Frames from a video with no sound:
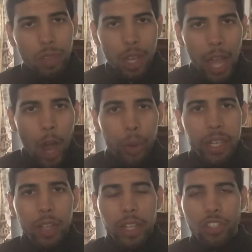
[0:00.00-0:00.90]
How can he
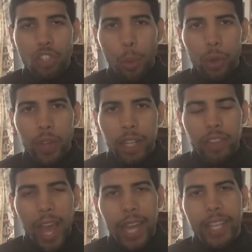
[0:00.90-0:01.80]
let someone like
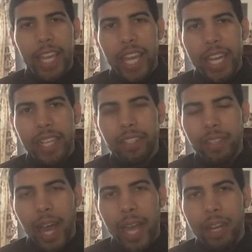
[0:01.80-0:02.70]
that get
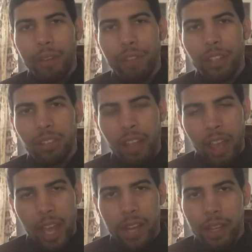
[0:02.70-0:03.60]
inside of his
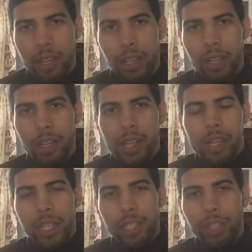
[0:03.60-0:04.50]
head?
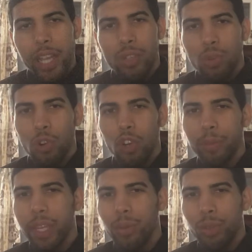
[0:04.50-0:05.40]
And Daniel
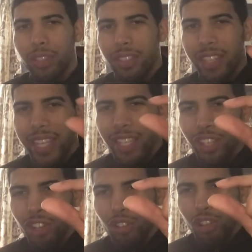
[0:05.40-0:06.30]
Cormier was this
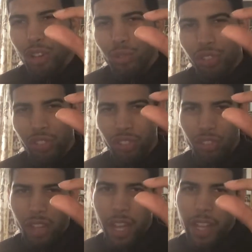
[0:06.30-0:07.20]
close,
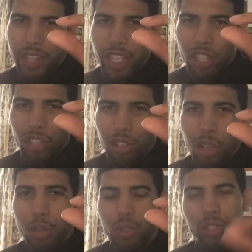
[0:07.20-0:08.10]
this
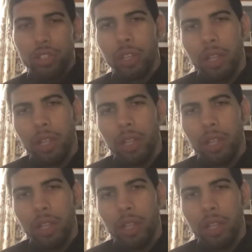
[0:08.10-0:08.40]
close